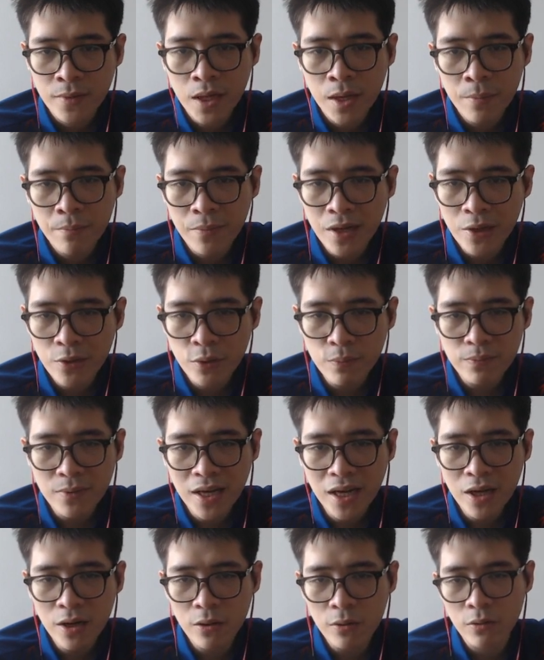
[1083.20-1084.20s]
My rook
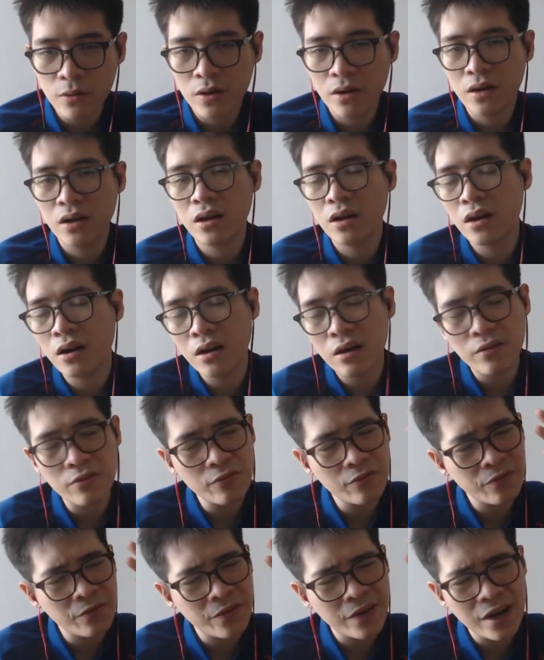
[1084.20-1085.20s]
now are
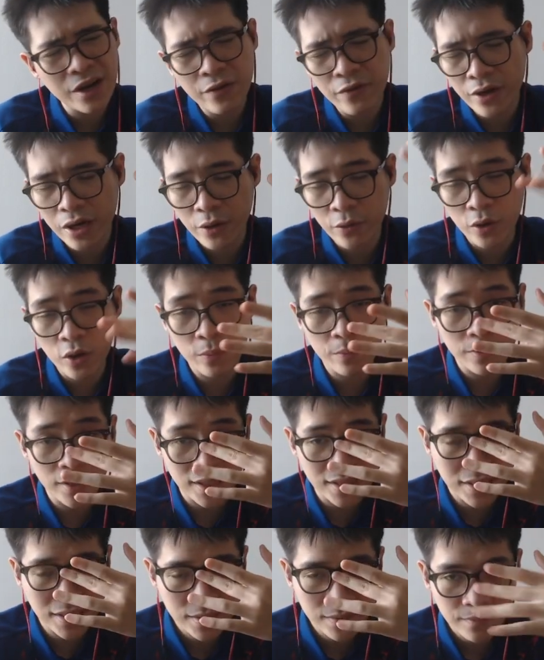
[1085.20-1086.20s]
very well
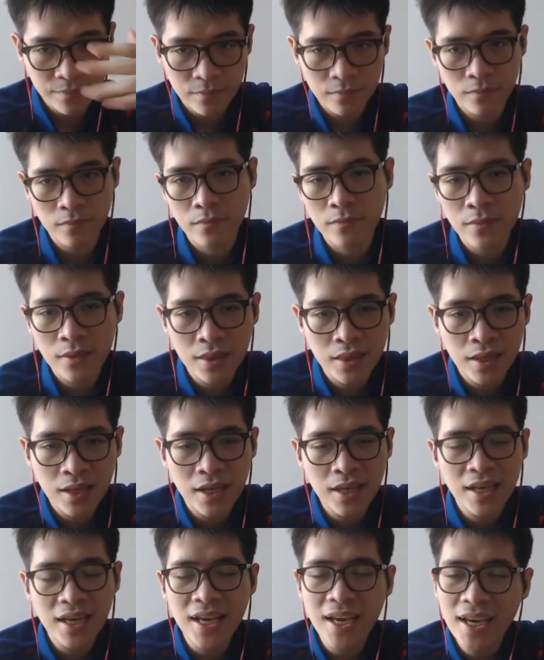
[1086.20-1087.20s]
placed.
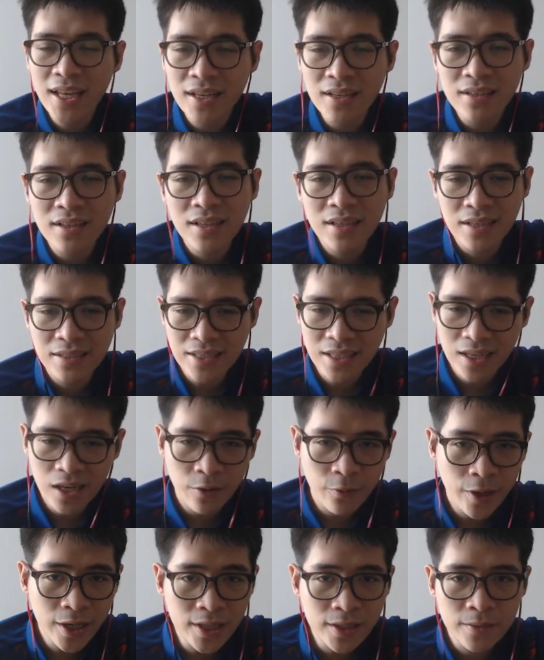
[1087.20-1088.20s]
In second
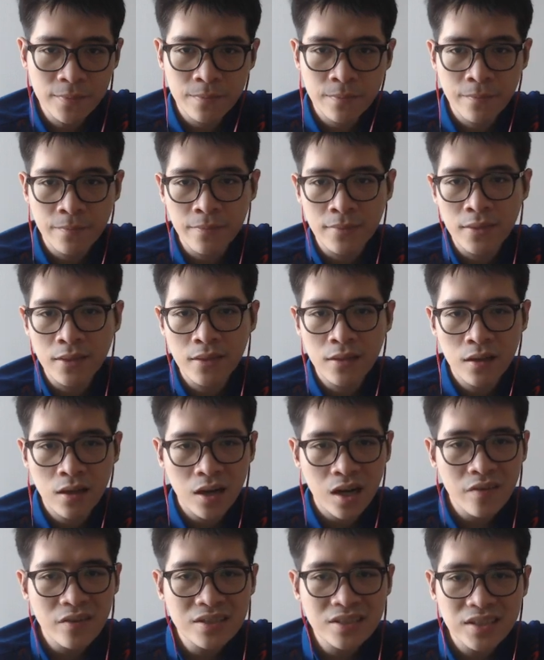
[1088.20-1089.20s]
rank,
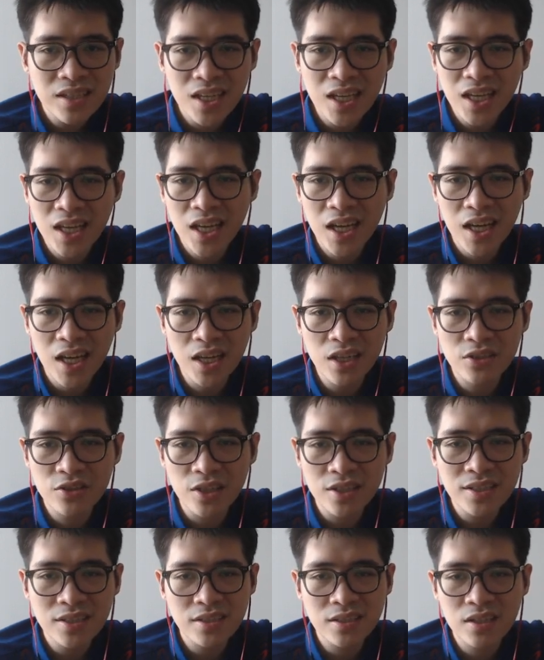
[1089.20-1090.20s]
obviously he
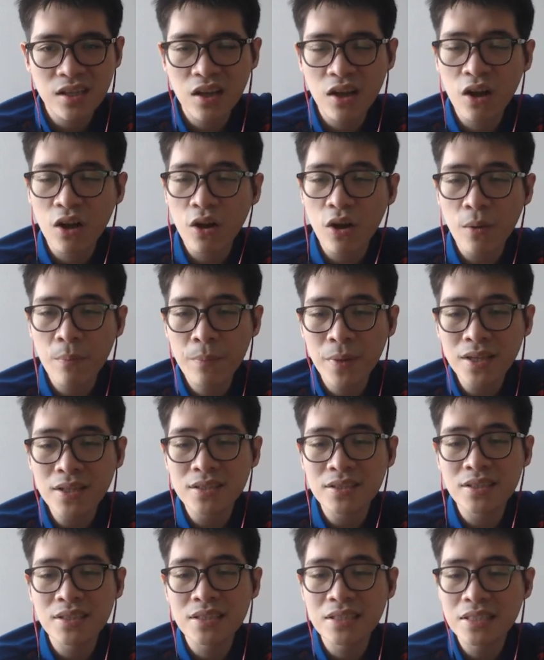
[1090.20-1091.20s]
just
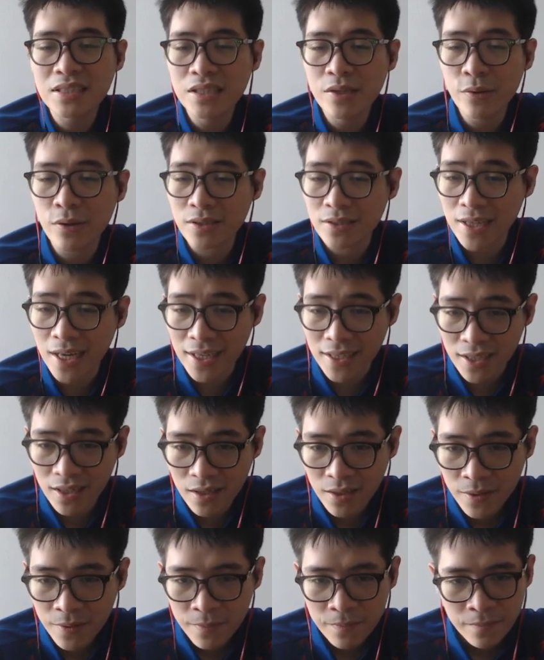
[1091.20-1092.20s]
commits suicide.
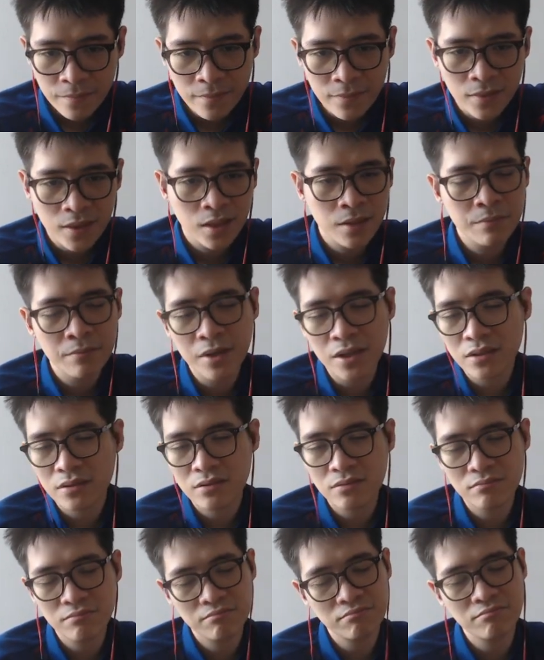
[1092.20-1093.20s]
But
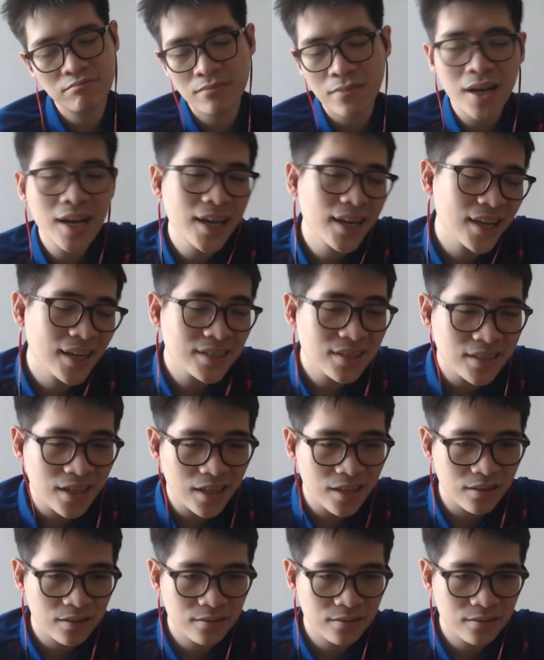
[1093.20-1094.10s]
I guess that